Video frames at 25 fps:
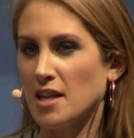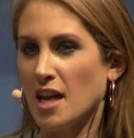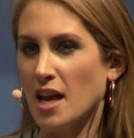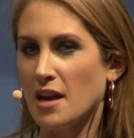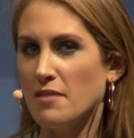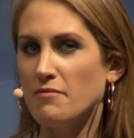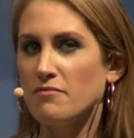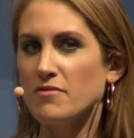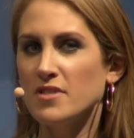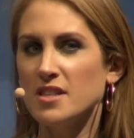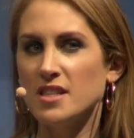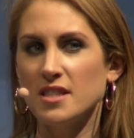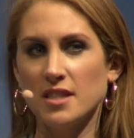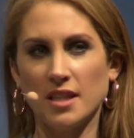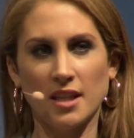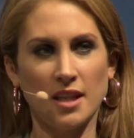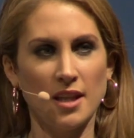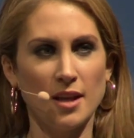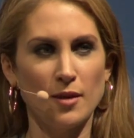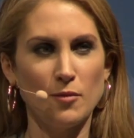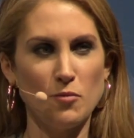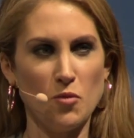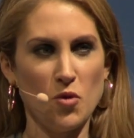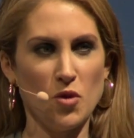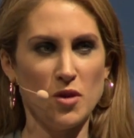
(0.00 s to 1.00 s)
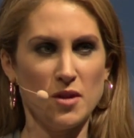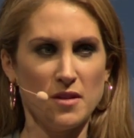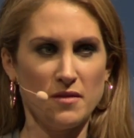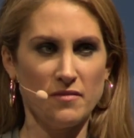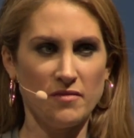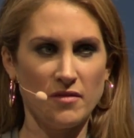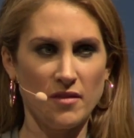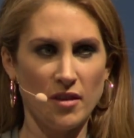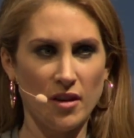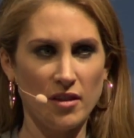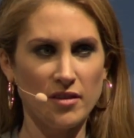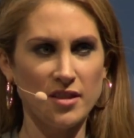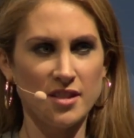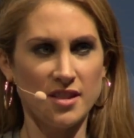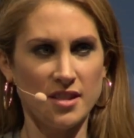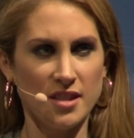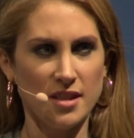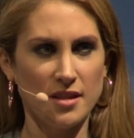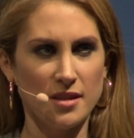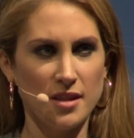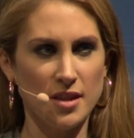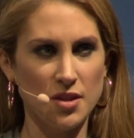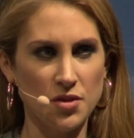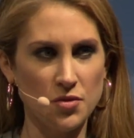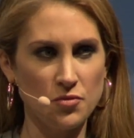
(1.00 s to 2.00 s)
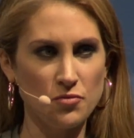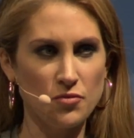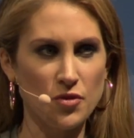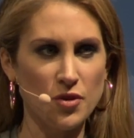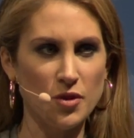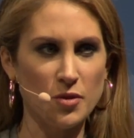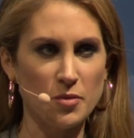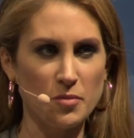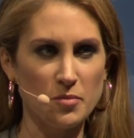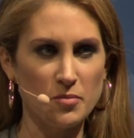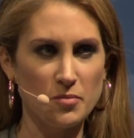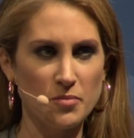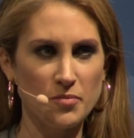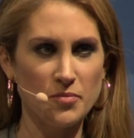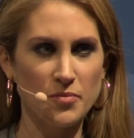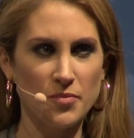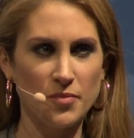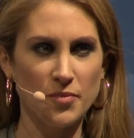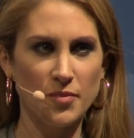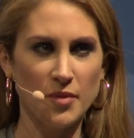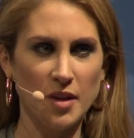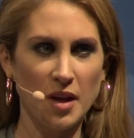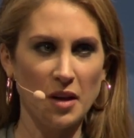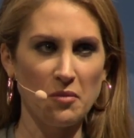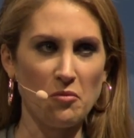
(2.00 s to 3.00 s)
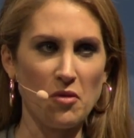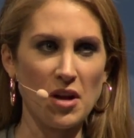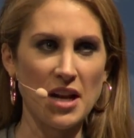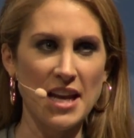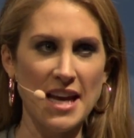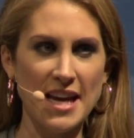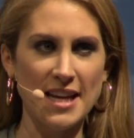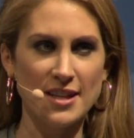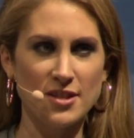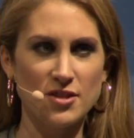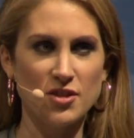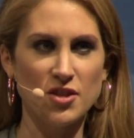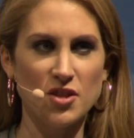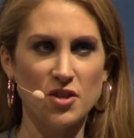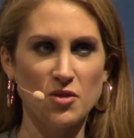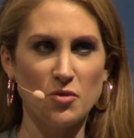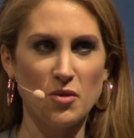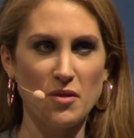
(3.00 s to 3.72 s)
every single one of us in this room can relate to.